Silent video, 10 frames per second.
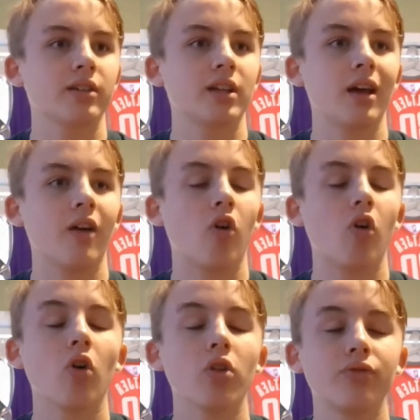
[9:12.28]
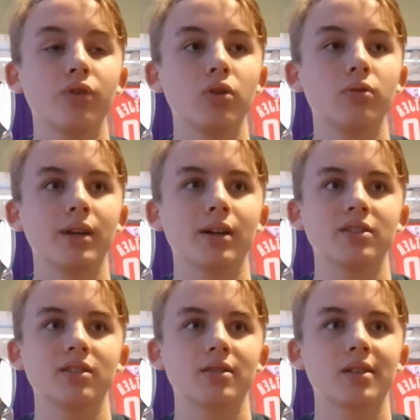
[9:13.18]
Get all the food
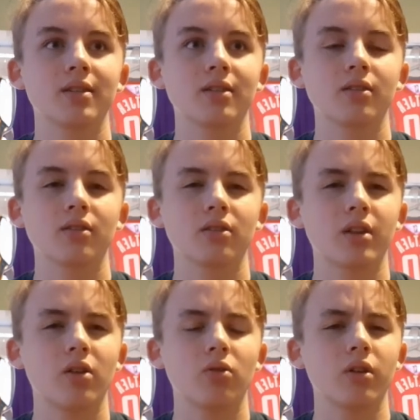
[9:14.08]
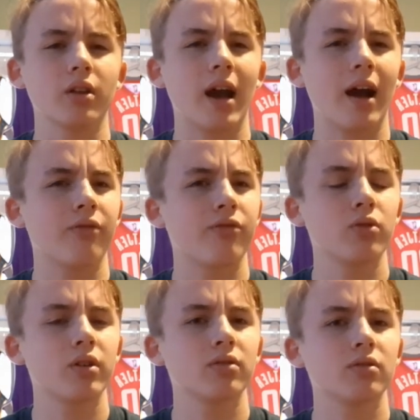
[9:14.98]
because they don't really have
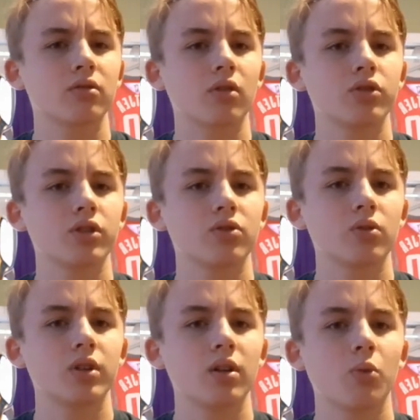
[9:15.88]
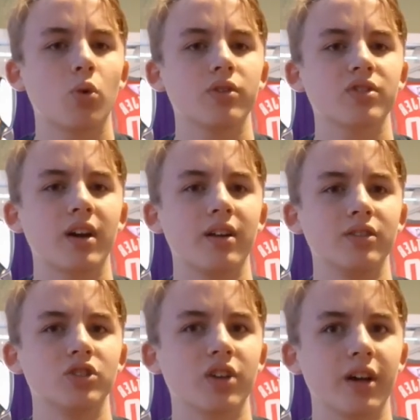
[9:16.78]
food at grocery stores anymore. It's kind of
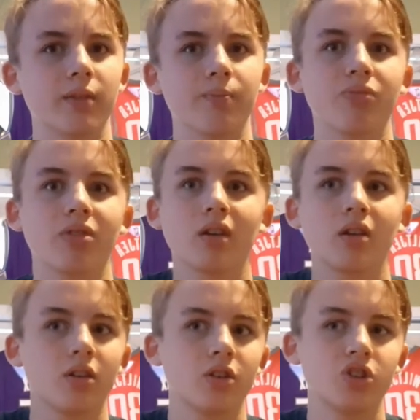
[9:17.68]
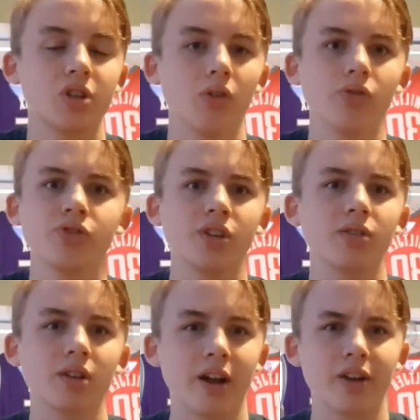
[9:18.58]
just like shelves that you
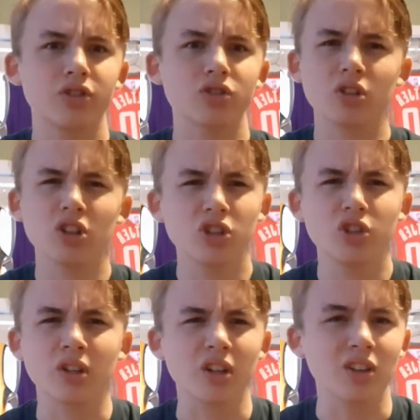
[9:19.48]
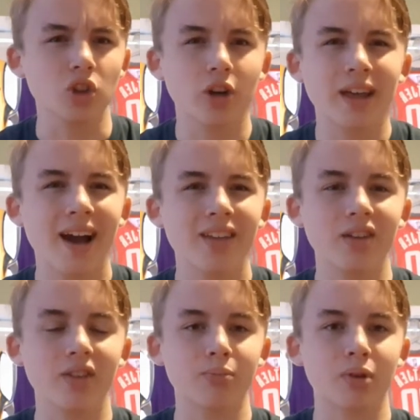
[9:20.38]
can kind of just, you can look at. They
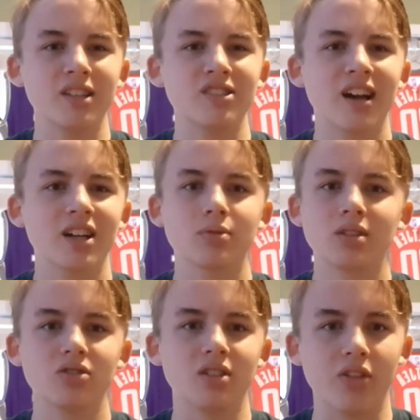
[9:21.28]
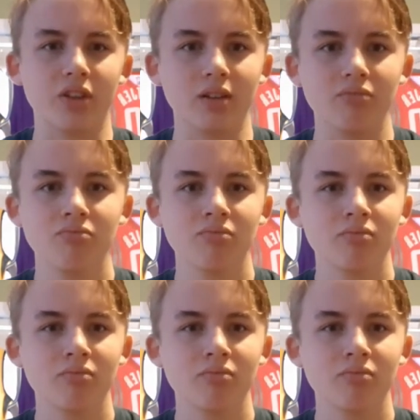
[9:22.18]
have like price tags, but there's nothing